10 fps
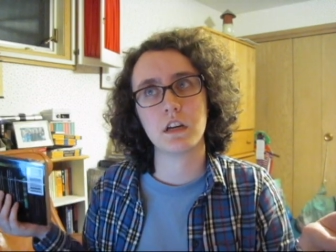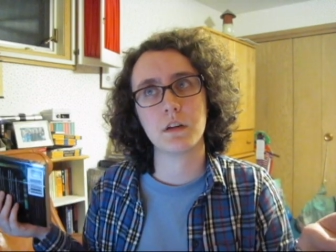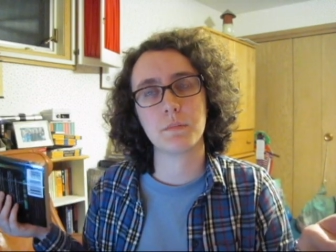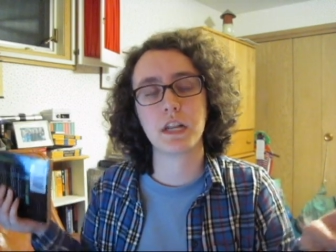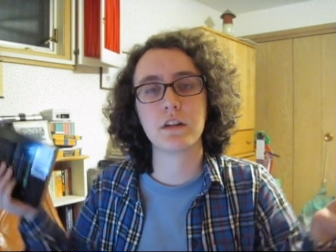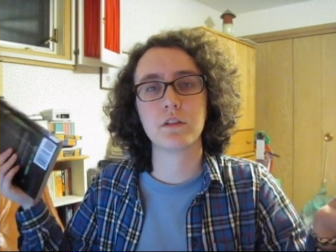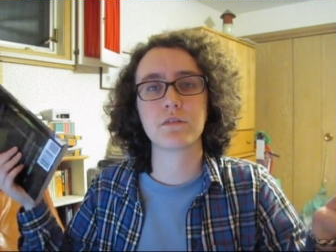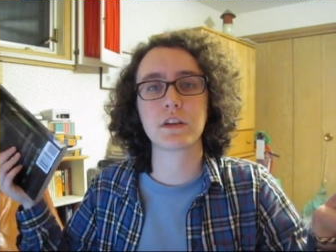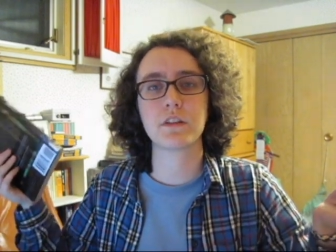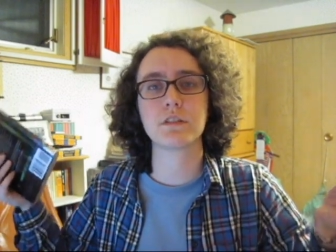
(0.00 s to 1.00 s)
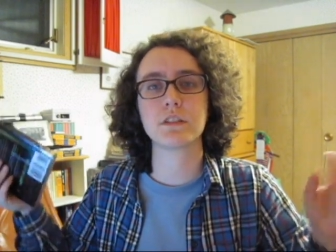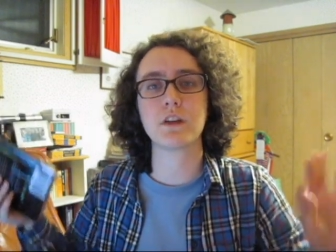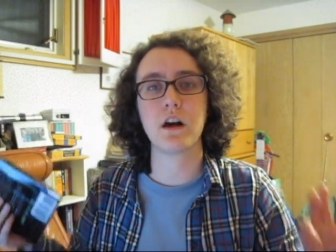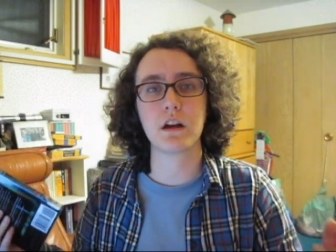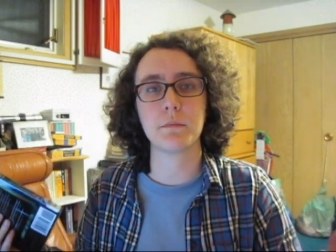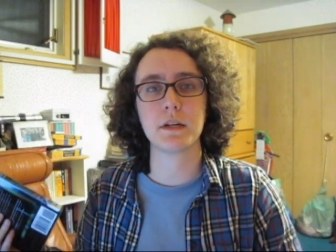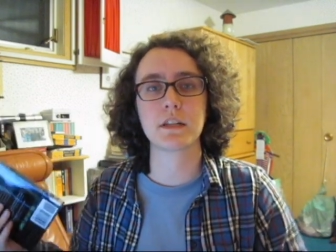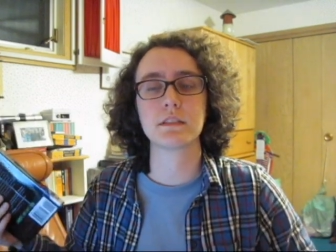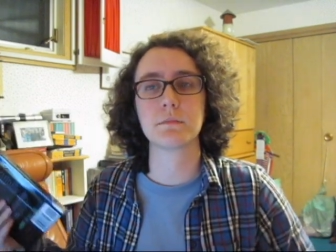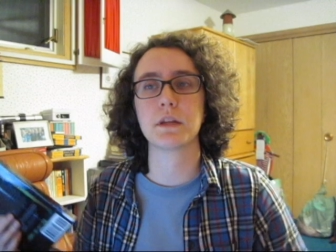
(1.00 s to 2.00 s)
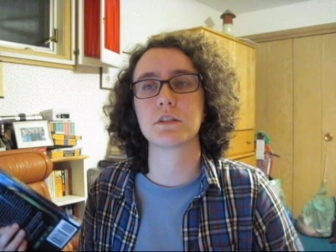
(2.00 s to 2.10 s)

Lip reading: But I don't know if I can really talk about it because I'm not